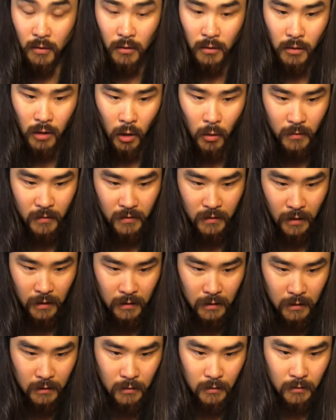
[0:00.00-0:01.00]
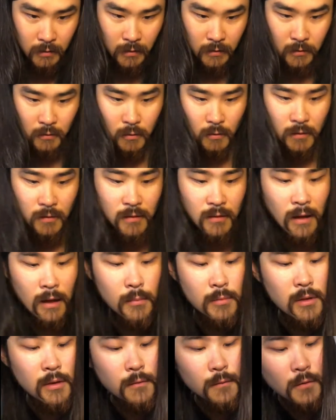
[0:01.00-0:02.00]
to the low setting. Let's do the
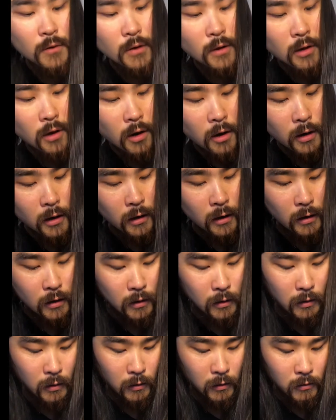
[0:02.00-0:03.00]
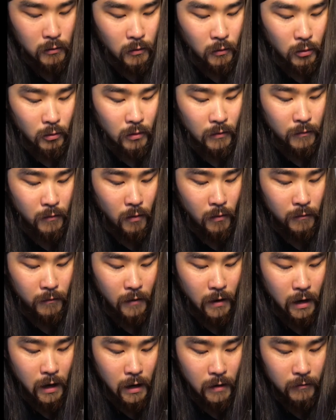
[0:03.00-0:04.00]
same thing for the Carta. Two, three, four,
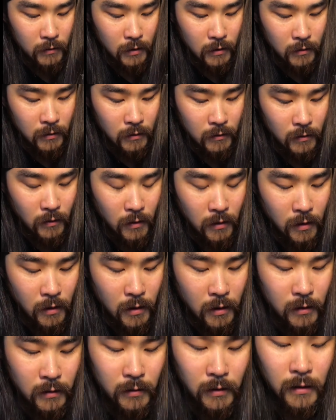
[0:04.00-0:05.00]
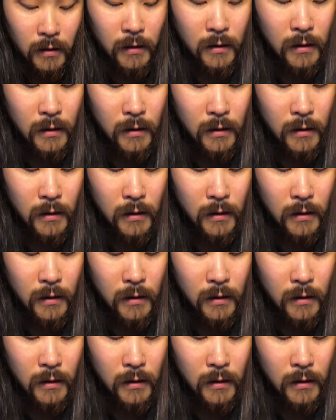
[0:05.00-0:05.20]
five. It is on.